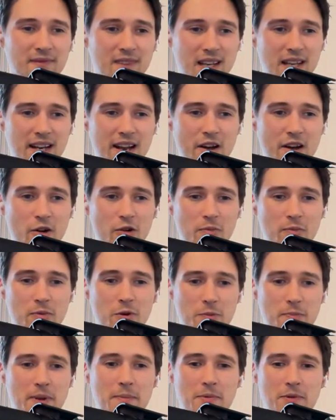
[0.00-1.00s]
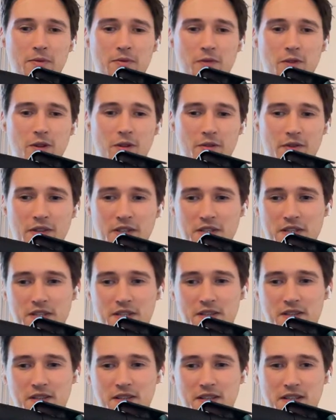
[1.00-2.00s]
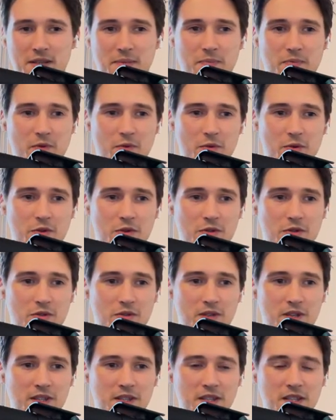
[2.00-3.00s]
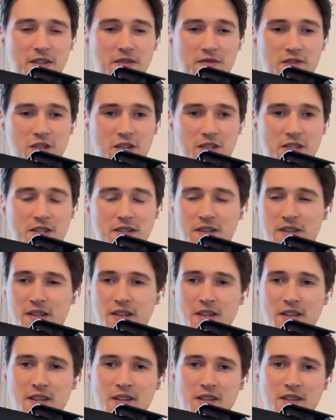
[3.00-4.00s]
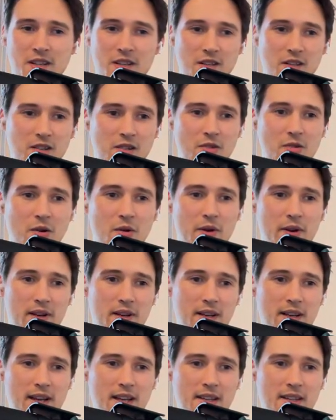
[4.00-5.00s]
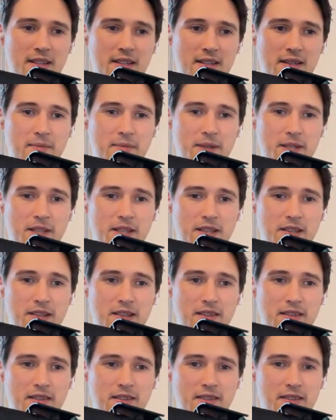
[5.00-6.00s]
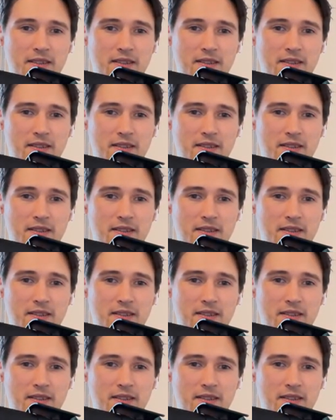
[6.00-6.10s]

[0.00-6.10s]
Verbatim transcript: and i hope more people follow this this approach instead of just going and immediately